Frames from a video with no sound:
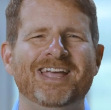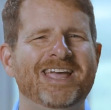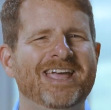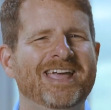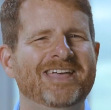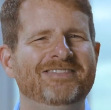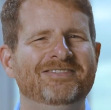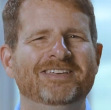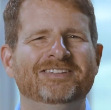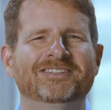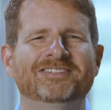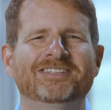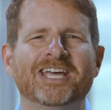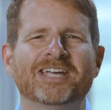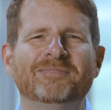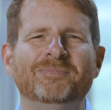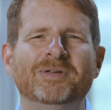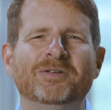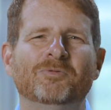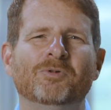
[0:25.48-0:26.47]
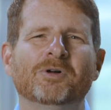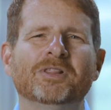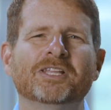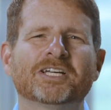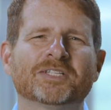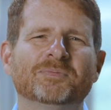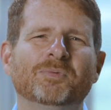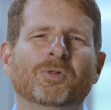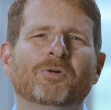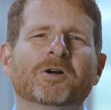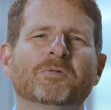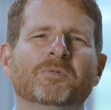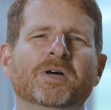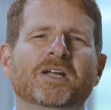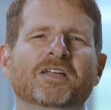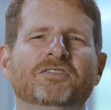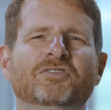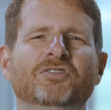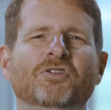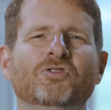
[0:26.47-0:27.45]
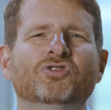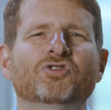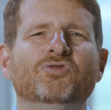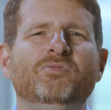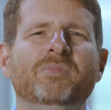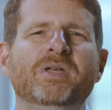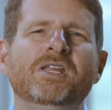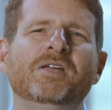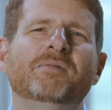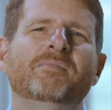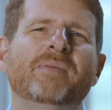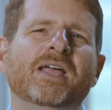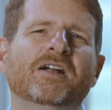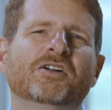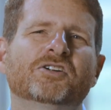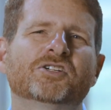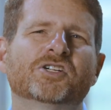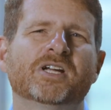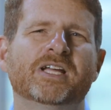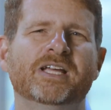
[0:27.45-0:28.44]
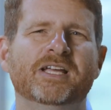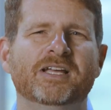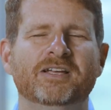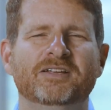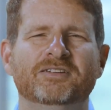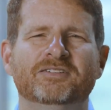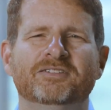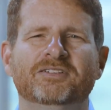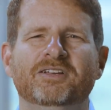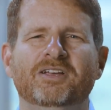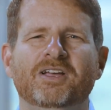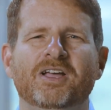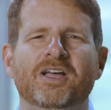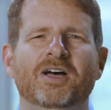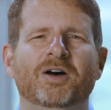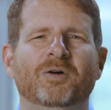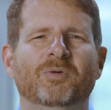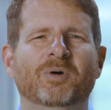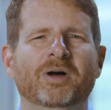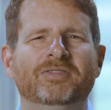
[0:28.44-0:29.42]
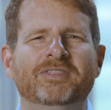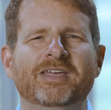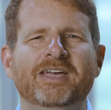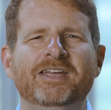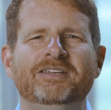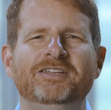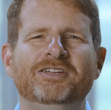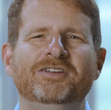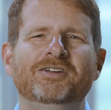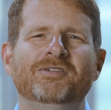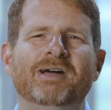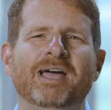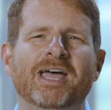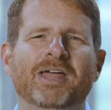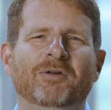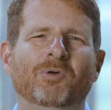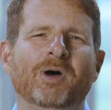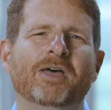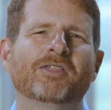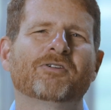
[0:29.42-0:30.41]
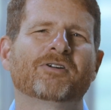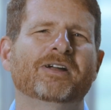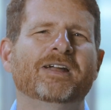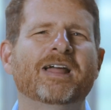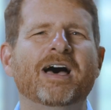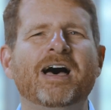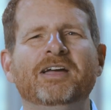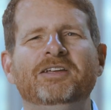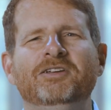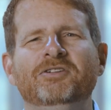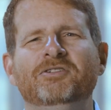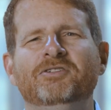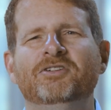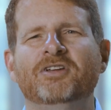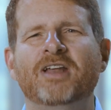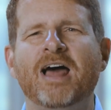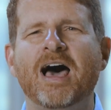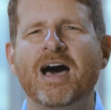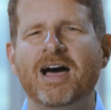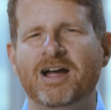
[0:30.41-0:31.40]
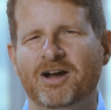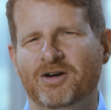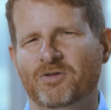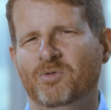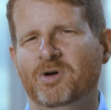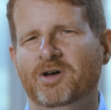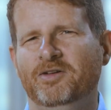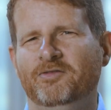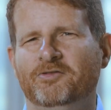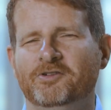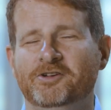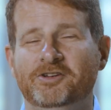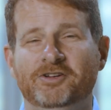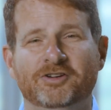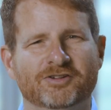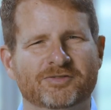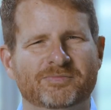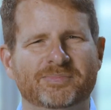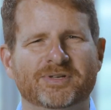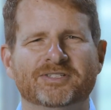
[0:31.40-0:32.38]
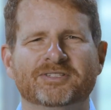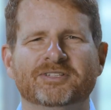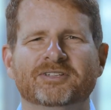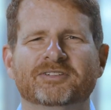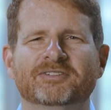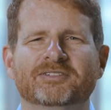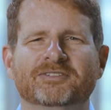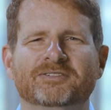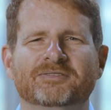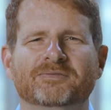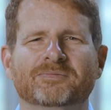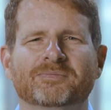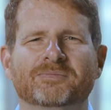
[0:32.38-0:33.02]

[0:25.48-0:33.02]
In this segment, we'll explore what a social media manager is, what they do, and whether or not you should hire one for your business.